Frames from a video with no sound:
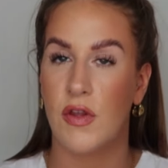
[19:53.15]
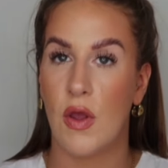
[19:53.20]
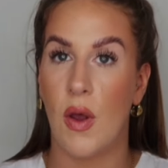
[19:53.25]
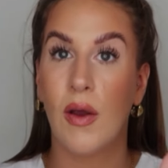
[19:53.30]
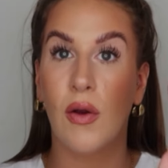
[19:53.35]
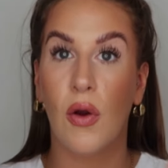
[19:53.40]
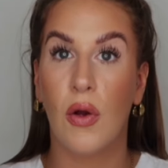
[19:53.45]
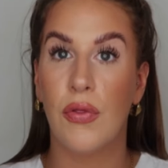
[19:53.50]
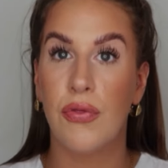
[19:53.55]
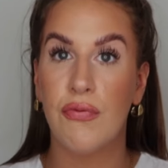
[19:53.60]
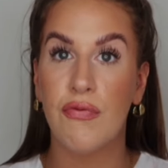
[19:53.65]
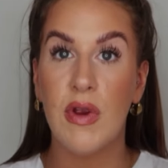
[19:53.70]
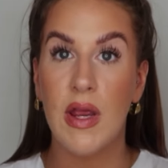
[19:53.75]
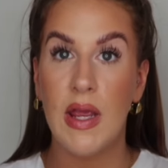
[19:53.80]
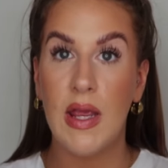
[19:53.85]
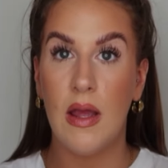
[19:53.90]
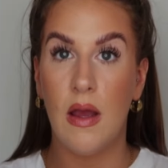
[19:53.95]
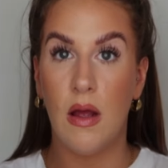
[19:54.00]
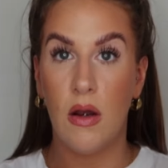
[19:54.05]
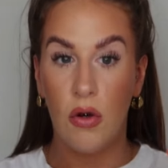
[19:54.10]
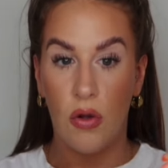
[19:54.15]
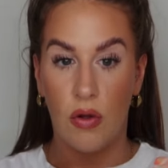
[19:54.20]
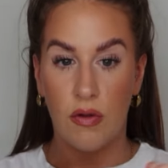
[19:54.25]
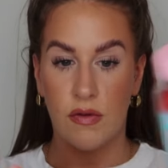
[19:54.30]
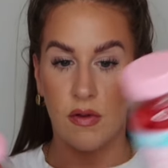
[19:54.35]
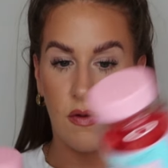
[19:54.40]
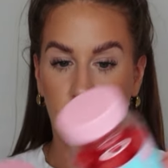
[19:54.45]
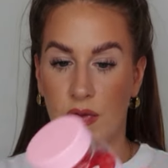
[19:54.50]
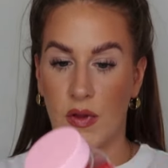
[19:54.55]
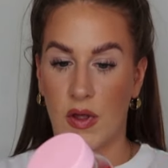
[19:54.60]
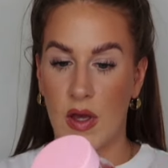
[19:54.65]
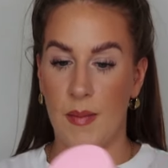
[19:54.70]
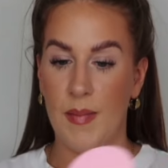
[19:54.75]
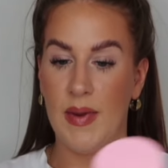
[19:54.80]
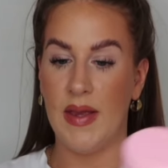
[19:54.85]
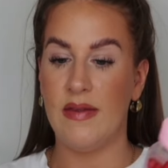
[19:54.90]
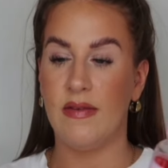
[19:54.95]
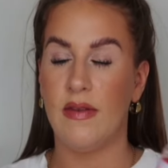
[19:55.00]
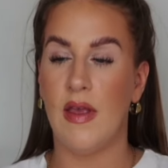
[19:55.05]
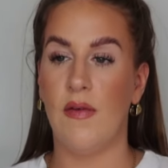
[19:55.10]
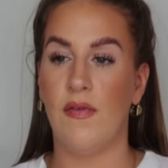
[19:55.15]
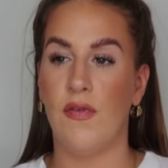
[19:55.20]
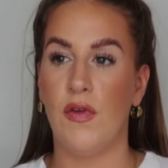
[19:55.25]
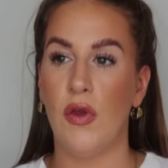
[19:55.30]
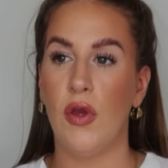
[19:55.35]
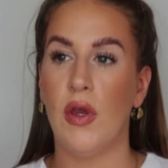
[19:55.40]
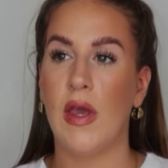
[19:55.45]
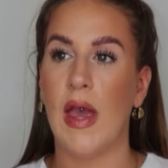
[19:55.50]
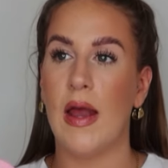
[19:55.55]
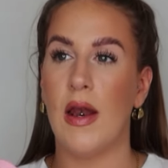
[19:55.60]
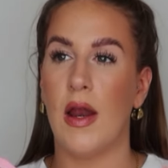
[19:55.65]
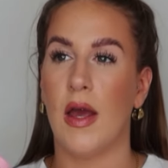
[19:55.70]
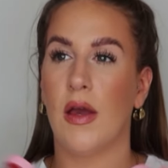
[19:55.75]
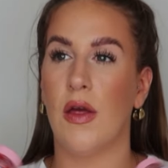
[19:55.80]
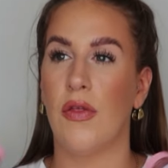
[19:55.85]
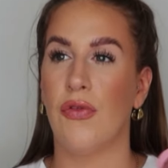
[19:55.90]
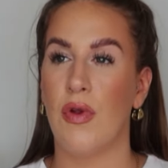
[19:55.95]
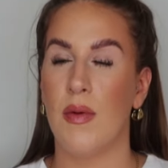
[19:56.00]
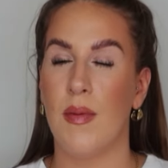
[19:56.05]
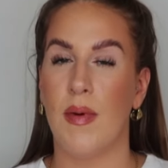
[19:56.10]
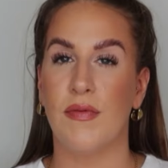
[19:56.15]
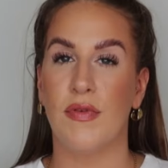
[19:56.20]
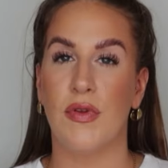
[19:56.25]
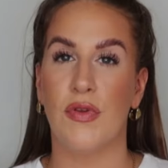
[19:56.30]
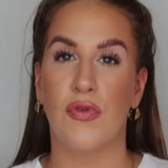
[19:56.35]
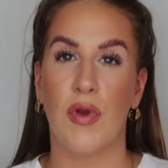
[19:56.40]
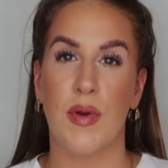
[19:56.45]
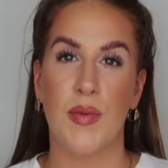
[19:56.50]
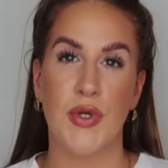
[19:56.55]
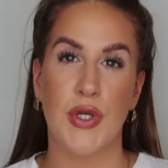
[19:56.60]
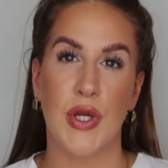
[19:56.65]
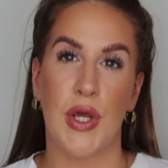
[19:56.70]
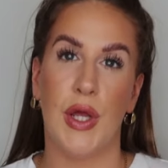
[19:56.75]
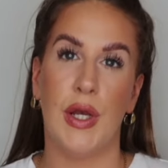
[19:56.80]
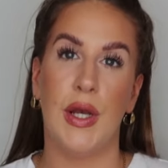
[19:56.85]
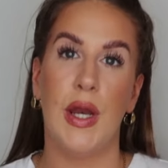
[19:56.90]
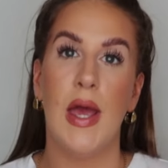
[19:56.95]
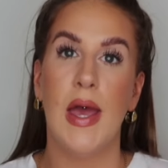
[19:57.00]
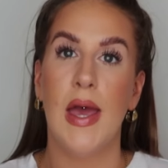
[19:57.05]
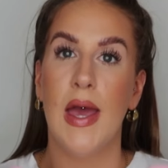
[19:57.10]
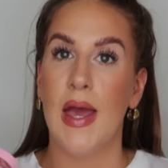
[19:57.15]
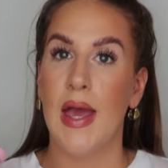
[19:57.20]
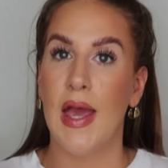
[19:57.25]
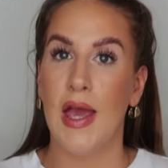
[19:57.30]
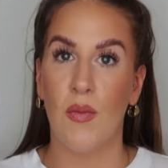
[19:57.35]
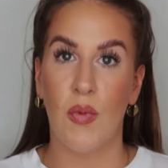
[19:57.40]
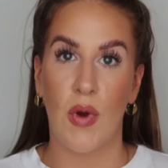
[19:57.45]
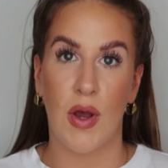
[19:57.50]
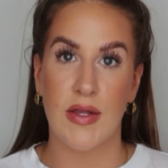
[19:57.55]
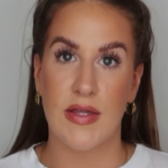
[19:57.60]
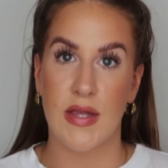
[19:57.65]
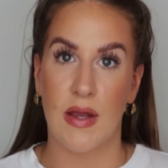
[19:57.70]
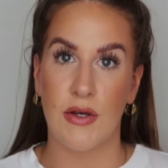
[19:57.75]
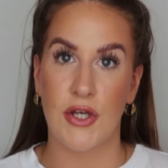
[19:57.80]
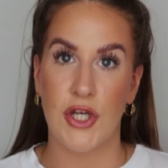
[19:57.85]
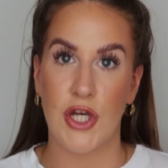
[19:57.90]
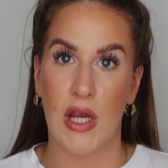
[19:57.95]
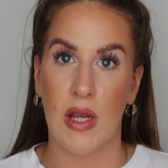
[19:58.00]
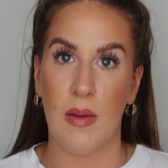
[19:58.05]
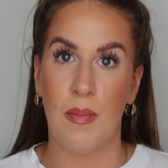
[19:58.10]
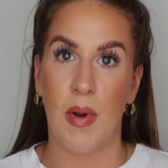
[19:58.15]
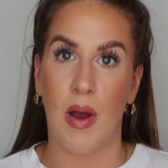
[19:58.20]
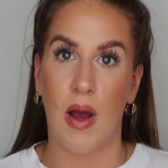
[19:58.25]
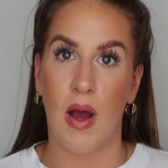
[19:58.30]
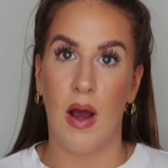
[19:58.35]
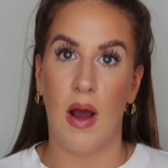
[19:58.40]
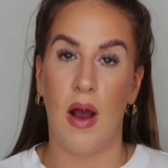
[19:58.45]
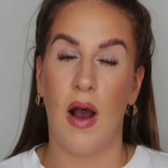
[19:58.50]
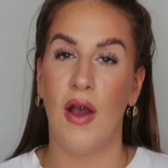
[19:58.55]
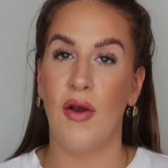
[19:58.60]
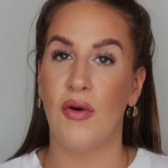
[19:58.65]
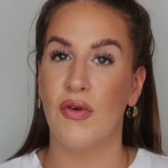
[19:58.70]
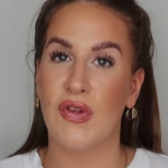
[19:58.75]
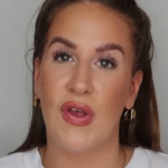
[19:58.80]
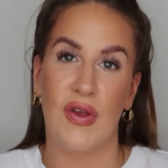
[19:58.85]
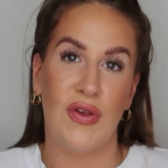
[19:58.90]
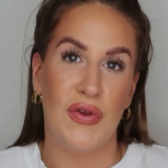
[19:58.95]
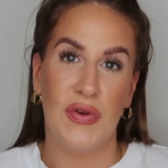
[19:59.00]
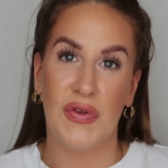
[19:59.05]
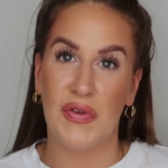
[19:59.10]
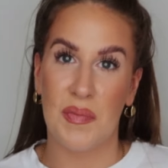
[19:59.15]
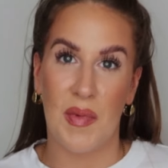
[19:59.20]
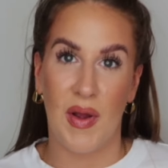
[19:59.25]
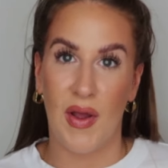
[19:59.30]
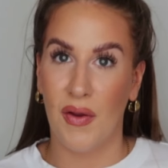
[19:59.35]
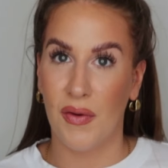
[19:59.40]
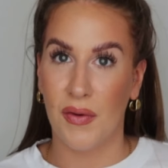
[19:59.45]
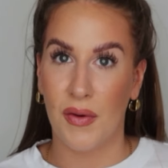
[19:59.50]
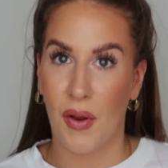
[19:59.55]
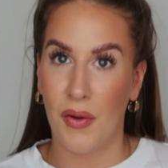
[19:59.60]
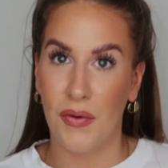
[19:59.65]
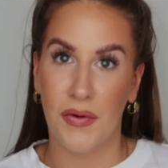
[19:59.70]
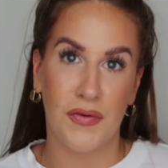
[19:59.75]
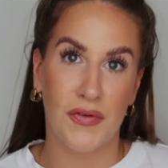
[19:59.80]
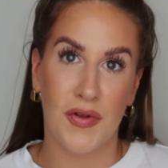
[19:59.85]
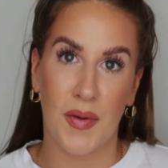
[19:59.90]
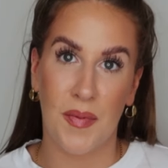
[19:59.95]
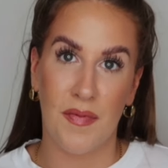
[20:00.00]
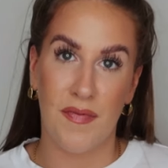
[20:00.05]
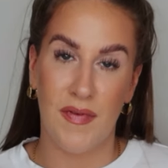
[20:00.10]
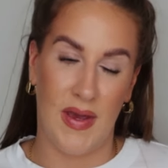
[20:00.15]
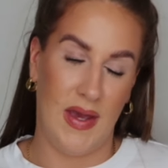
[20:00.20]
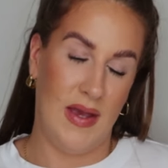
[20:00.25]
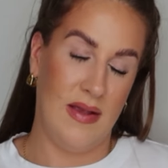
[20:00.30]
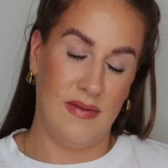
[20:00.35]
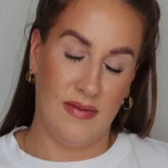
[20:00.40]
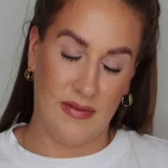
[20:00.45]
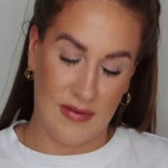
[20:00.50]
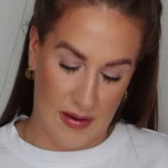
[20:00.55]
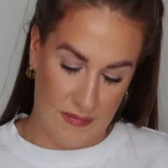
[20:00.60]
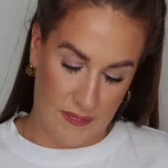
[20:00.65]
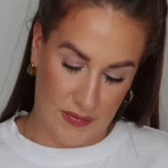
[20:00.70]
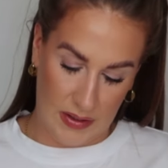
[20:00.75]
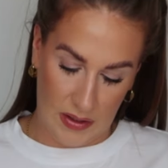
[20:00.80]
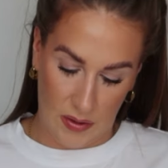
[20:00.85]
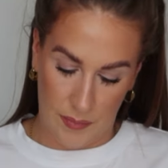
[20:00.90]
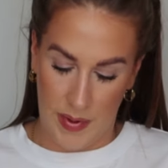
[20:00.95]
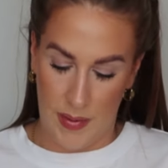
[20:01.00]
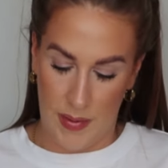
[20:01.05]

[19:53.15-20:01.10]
So I got three lots of the gummies. If you get like a 3 month subscription, it works out cheaper. I also used my own code on top of it, saved a little